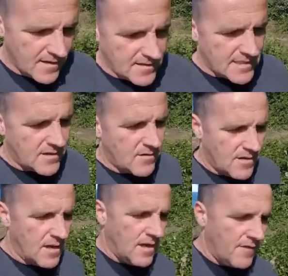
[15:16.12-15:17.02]
So
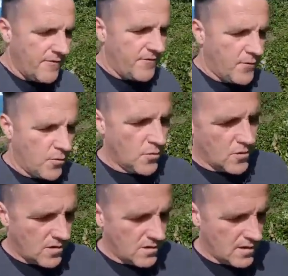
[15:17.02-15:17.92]

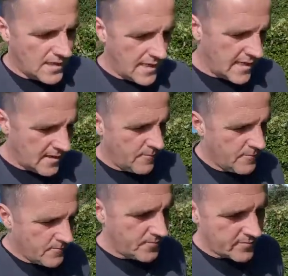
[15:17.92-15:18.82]
for
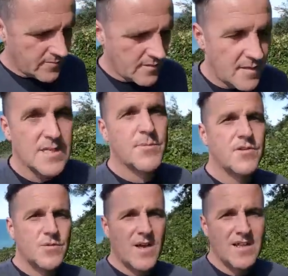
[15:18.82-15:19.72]
the
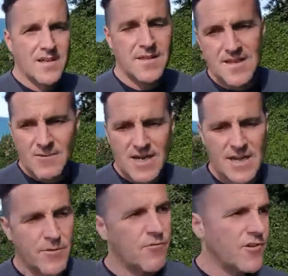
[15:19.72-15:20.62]
spirituality thing, I'm going to
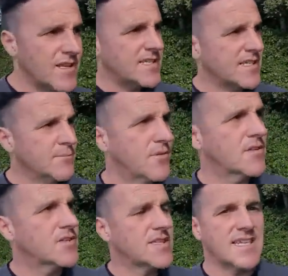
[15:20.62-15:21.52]
keep it really simple
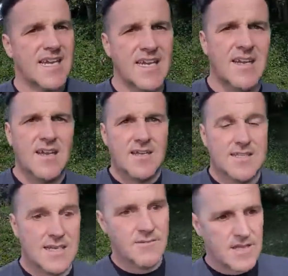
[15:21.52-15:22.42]
and just say
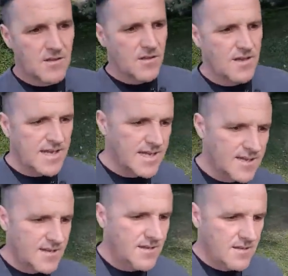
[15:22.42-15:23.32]
something like,
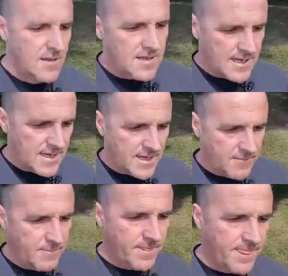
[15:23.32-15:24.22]

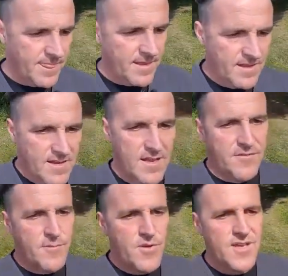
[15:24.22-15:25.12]

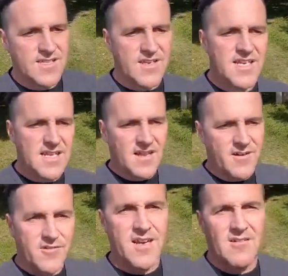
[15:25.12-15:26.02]
for me, it's
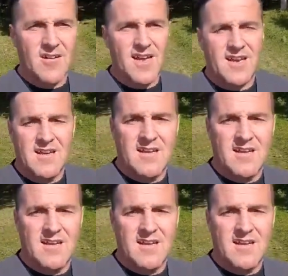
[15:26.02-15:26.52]
decluttering, right?